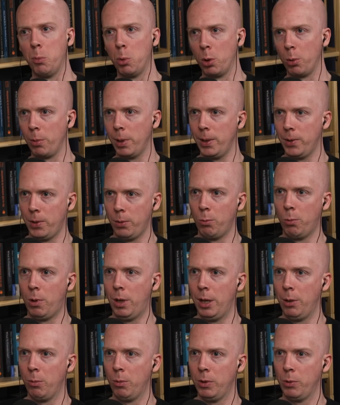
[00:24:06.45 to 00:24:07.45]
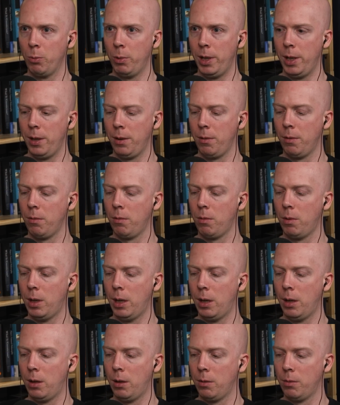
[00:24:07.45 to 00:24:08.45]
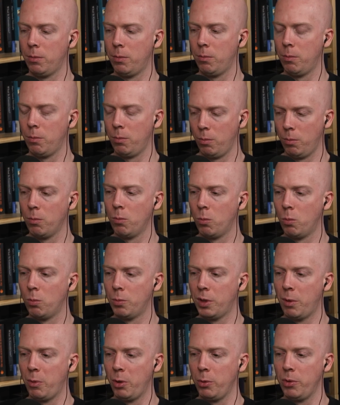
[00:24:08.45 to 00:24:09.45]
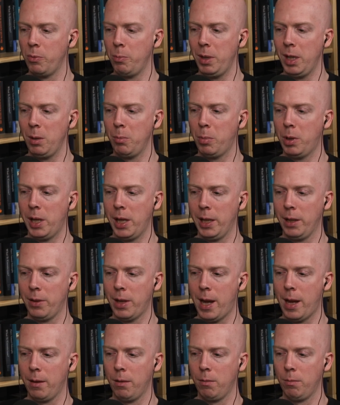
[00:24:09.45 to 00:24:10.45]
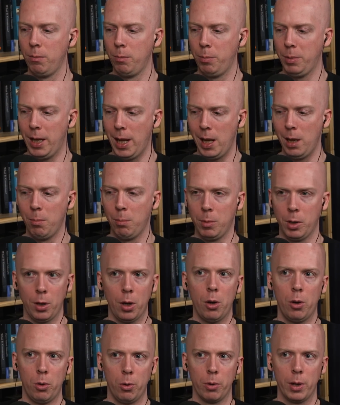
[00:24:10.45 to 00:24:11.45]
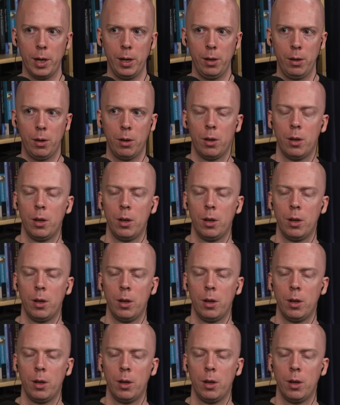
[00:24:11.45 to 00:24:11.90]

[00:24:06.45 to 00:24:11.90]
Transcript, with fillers: the more recent one was when uh, somebody was beat playing that game Go, right?